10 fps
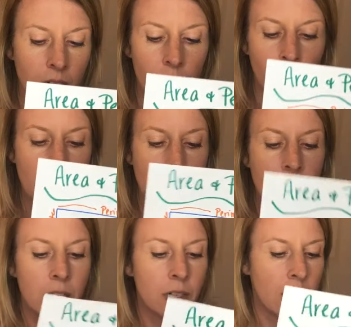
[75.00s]

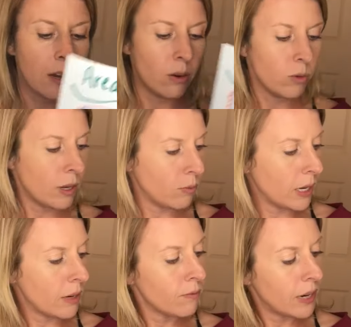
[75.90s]
we know that we
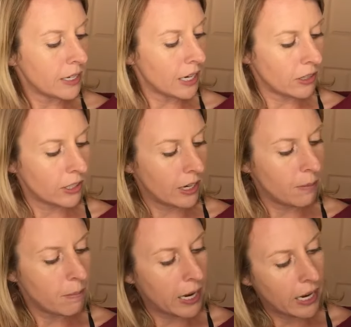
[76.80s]
can find area
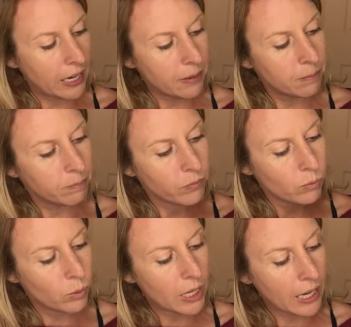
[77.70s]
by,
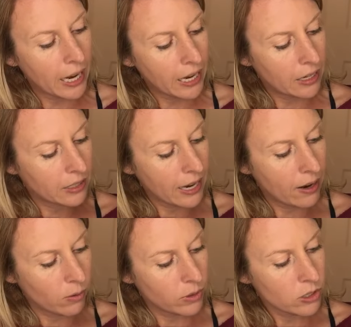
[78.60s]
we can
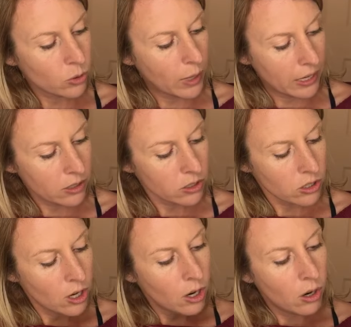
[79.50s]
count the squares,
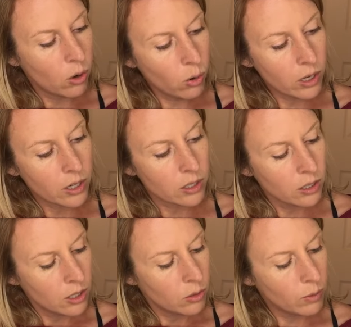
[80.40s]
or
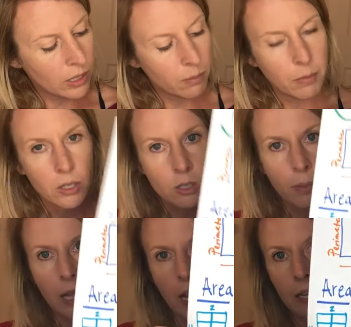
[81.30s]
we can
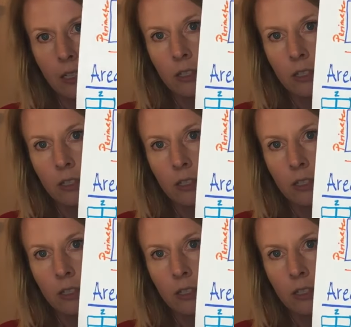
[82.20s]
multiply.